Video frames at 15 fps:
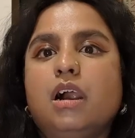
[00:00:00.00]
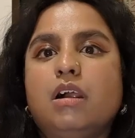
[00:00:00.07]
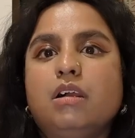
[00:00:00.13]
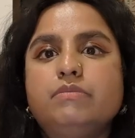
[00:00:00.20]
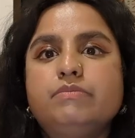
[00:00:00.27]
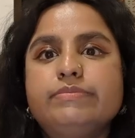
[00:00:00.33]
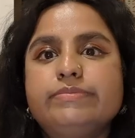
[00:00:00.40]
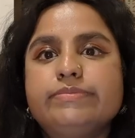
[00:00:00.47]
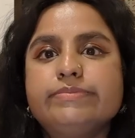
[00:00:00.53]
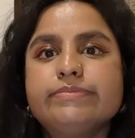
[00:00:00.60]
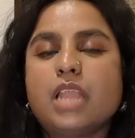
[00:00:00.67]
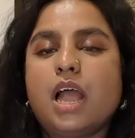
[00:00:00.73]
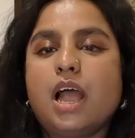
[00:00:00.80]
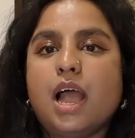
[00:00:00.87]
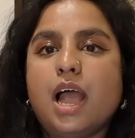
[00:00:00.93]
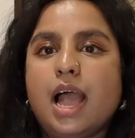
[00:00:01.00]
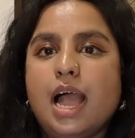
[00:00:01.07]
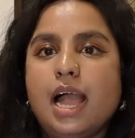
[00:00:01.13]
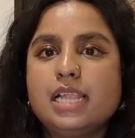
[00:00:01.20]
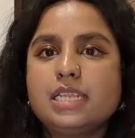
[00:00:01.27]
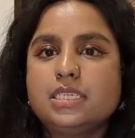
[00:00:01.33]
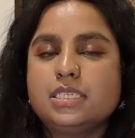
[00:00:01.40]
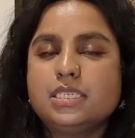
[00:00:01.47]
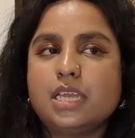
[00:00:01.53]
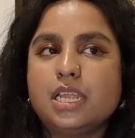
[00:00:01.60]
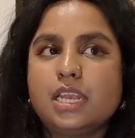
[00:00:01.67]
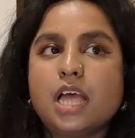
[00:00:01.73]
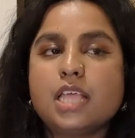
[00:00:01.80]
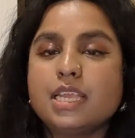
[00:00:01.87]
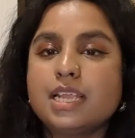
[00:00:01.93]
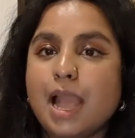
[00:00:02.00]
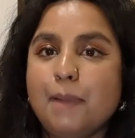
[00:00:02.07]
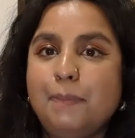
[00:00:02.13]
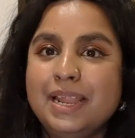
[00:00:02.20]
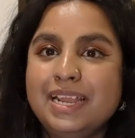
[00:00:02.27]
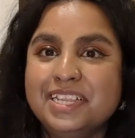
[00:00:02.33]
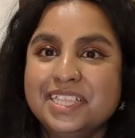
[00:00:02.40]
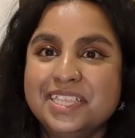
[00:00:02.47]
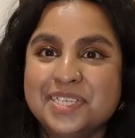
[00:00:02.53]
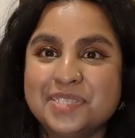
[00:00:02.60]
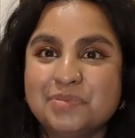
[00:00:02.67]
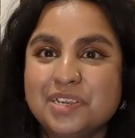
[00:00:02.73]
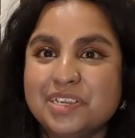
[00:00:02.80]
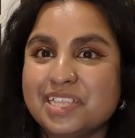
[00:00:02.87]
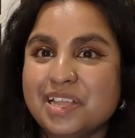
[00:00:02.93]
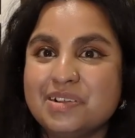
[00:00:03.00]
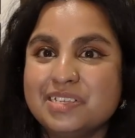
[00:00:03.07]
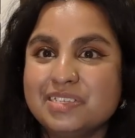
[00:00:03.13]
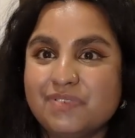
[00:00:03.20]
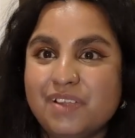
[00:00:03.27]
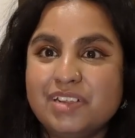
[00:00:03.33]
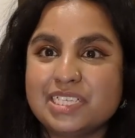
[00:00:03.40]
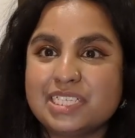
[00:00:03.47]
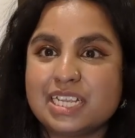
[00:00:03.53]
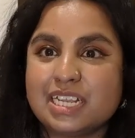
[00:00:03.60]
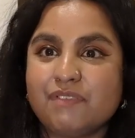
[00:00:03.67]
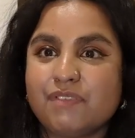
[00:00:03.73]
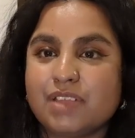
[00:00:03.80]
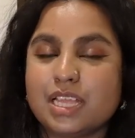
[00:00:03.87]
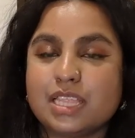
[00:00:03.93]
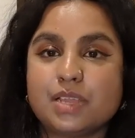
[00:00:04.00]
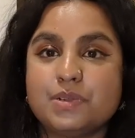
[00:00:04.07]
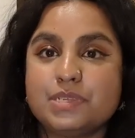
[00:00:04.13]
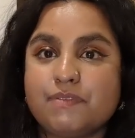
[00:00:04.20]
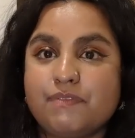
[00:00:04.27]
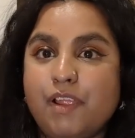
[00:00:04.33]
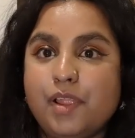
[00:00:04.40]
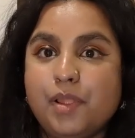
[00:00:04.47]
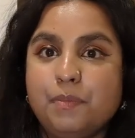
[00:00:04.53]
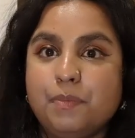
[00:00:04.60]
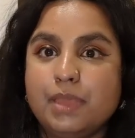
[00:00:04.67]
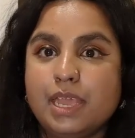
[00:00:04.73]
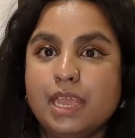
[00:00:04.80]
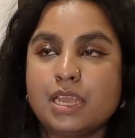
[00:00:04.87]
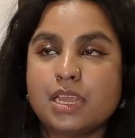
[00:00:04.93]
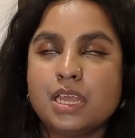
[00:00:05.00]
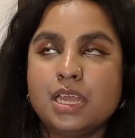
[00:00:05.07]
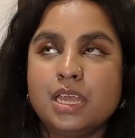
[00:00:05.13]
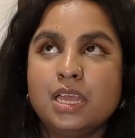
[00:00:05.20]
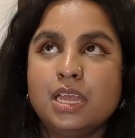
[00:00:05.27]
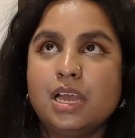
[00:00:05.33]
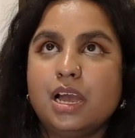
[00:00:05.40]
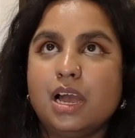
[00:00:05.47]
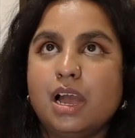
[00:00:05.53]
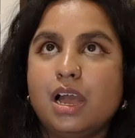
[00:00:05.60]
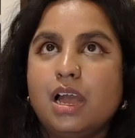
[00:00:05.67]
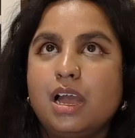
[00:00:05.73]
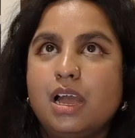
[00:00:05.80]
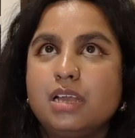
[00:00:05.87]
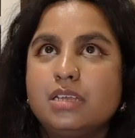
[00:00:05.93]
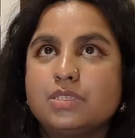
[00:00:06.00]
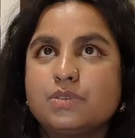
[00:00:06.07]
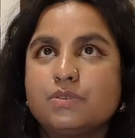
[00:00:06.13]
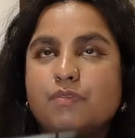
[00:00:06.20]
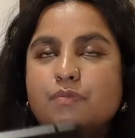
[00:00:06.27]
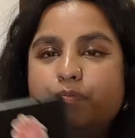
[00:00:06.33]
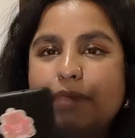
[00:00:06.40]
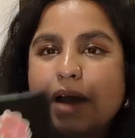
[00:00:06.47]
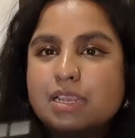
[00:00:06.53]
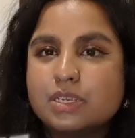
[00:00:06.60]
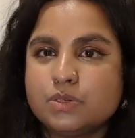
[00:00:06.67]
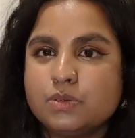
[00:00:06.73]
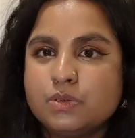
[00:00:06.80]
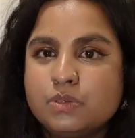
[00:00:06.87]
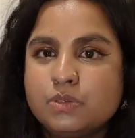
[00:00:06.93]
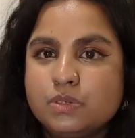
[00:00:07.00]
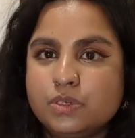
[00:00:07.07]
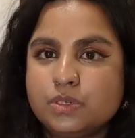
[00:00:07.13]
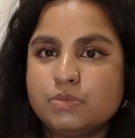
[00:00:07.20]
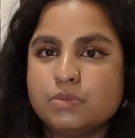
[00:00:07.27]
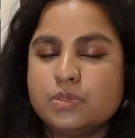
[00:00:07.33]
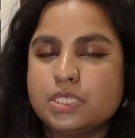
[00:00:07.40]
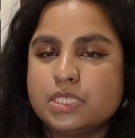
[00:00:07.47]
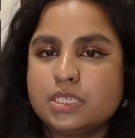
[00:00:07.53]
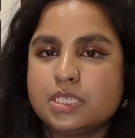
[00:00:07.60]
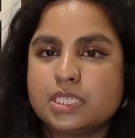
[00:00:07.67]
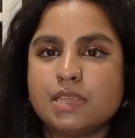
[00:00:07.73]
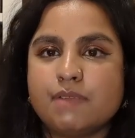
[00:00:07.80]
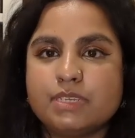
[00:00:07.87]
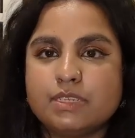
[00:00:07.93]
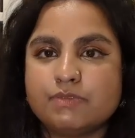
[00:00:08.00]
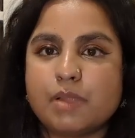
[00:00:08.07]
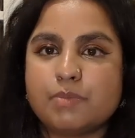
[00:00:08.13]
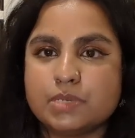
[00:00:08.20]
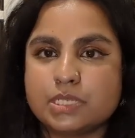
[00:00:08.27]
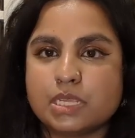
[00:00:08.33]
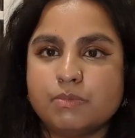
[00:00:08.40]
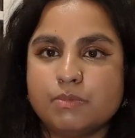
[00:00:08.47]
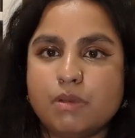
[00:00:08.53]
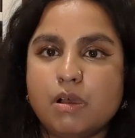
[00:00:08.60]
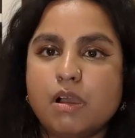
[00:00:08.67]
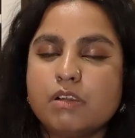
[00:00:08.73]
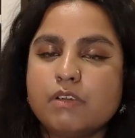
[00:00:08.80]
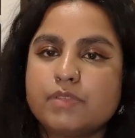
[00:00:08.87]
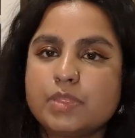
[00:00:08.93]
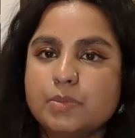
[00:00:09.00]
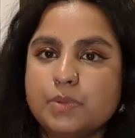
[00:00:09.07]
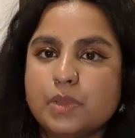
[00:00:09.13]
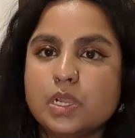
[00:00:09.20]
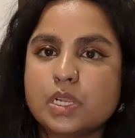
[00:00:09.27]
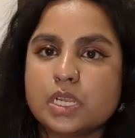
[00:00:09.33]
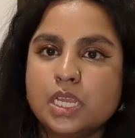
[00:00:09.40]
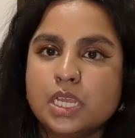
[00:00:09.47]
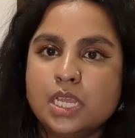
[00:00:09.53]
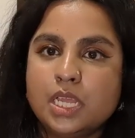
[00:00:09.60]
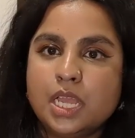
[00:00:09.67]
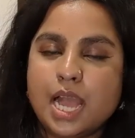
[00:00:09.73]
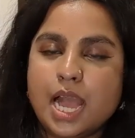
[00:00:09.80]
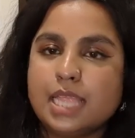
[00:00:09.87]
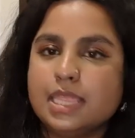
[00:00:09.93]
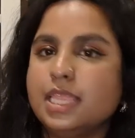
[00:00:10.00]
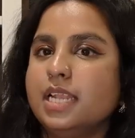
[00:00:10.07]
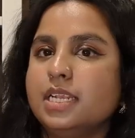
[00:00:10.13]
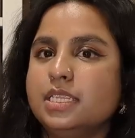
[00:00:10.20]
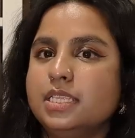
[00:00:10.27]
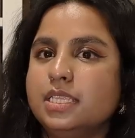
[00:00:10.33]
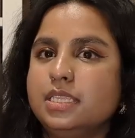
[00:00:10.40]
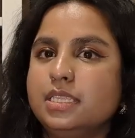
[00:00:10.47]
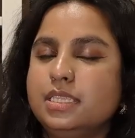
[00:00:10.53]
And nothing happened in this book that was very significant. There was a very big sort of battle towards the 75% mark of the book, and then